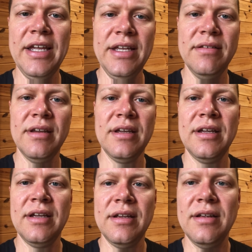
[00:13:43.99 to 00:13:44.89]
heat
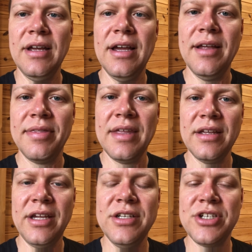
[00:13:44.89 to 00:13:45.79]

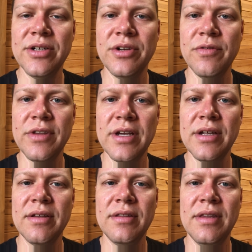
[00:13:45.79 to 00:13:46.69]
shield over the